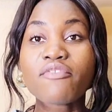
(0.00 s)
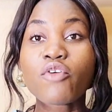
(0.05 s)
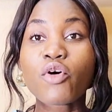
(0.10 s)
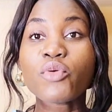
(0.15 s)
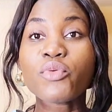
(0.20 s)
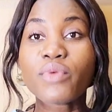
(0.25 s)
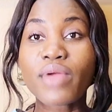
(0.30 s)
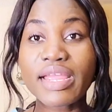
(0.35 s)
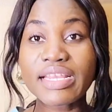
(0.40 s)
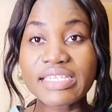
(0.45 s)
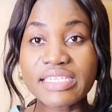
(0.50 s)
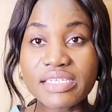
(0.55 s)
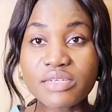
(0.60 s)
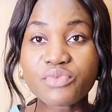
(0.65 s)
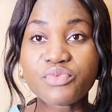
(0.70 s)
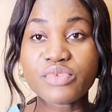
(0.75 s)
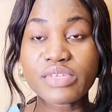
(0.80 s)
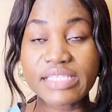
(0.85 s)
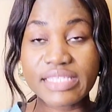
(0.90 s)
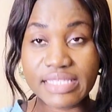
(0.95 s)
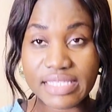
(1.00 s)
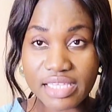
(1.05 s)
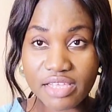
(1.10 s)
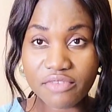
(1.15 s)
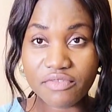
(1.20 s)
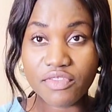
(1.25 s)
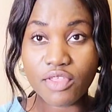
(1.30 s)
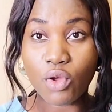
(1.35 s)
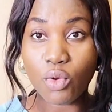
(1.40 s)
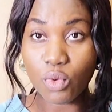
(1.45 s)
already
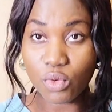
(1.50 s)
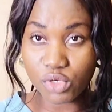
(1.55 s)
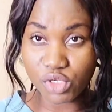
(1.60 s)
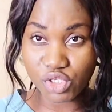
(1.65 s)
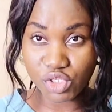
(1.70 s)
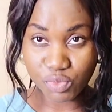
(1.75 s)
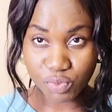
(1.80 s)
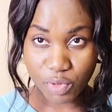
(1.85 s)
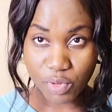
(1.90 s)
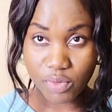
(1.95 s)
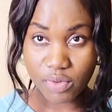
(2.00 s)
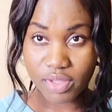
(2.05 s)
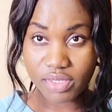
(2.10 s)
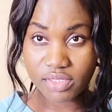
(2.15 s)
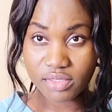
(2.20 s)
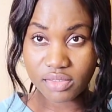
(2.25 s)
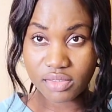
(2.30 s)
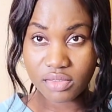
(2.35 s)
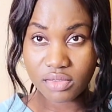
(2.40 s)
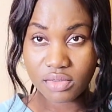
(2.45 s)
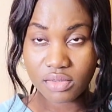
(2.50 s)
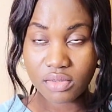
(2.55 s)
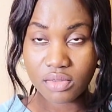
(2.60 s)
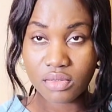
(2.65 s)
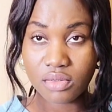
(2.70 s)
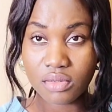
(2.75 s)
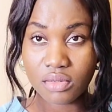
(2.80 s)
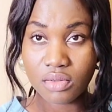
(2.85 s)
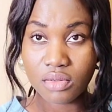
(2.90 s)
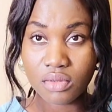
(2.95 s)
received the Holy Spirit,
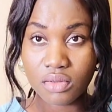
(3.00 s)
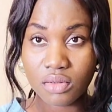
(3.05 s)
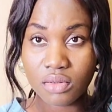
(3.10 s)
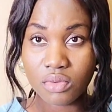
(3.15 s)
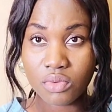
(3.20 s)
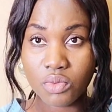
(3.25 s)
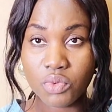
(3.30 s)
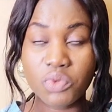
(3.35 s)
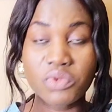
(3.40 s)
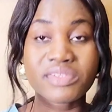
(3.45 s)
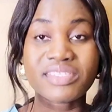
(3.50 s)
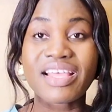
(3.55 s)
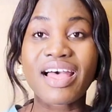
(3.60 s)
who is